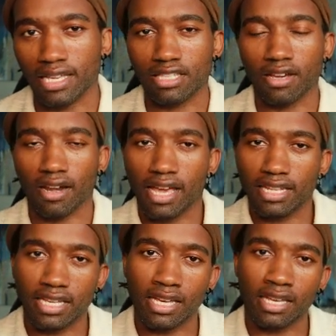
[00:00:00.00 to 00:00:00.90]
it's
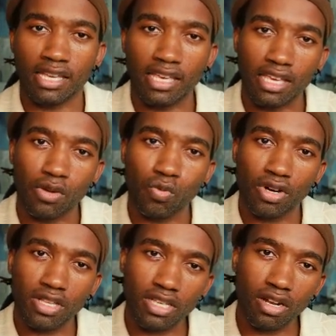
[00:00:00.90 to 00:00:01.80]
collecting
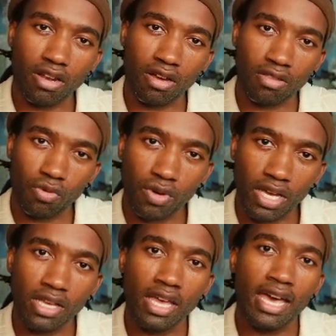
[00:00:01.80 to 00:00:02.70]
keywords along the
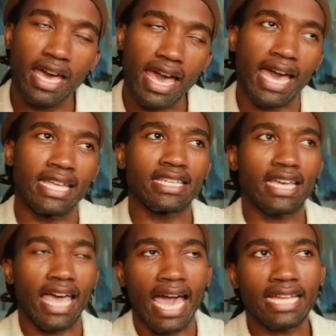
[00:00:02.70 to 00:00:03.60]
way and
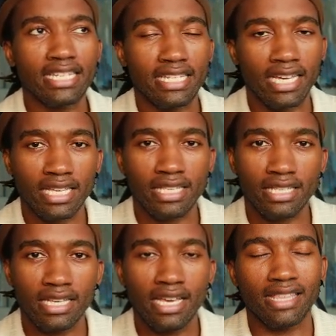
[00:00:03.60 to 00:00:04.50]
ad text.